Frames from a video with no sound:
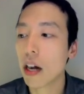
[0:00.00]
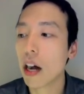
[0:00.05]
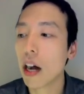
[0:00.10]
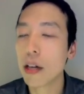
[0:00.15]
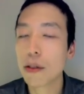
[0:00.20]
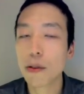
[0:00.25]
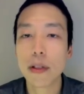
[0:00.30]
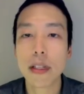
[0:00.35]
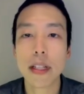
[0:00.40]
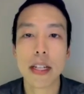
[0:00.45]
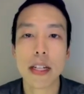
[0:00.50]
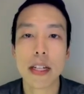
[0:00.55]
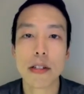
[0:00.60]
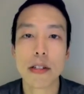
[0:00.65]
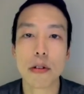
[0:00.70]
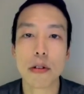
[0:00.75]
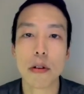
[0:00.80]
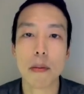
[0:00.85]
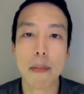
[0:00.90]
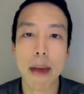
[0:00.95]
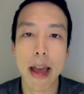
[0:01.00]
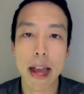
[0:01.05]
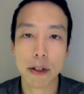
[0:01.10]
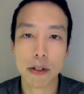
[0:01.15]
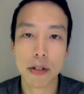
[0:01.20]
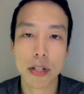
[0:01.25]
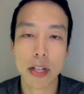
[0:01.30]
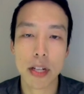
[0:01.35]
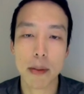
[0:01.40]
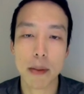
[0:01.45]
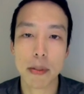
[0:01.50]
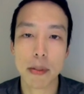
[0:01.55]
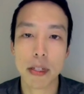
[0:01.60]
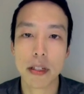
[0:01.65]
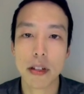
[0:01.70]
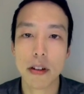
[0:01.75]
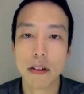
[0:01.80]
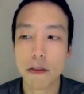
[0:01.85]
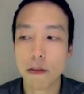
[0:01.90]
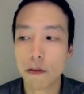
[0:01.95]
unrelated to a
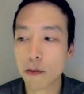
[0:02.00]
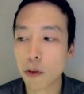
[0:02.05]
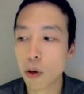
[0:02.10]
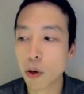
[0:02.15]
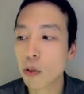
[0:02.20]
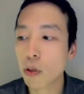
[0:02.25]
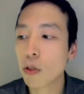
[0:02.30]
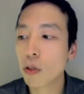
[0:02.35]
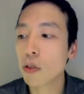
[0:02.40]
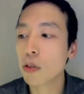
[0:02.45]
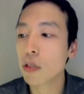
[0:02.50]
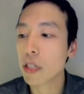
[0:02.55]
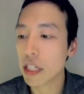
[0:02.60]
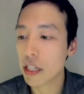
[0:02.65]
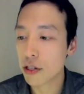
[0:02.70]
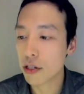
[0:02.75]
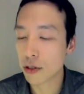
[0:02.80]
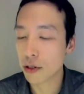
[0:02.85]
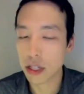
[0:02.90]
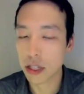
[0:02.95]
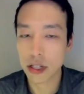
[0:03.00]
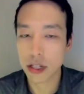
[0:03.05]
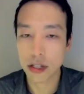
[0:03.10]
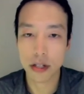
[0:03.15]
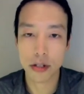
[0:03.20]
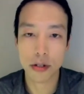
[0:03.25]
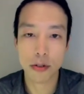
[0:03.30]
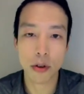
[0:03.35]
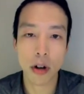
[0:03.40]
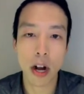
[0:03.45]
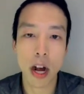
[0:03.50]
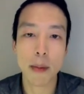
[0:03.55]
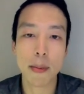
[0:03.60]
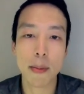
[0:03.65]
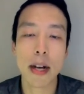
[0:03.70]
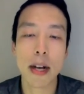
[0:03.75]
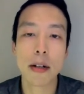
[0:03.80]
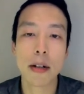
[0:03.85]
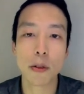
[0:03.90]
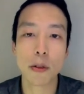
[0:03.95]
macroscopic focal injury such as
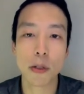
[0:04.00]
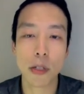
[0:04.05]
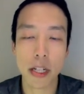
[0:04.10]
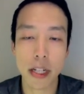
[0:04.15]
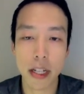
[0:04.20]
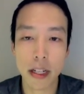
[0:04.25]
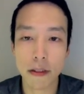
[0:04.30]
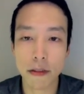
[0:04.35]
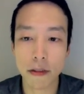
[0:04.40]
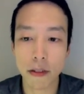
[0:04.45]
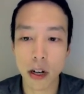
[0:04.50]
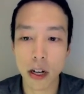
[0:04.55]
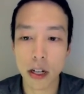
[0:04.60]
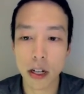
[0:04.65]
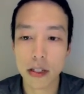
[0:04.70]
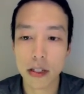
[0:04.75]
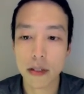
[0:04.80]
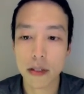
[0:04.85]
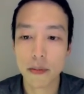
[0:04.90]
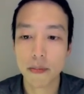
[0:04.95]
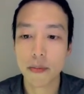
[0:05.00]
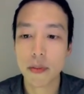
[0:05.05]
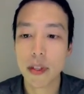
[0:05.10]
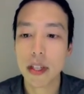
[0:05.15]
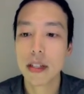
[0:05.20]
trauma or an infarct.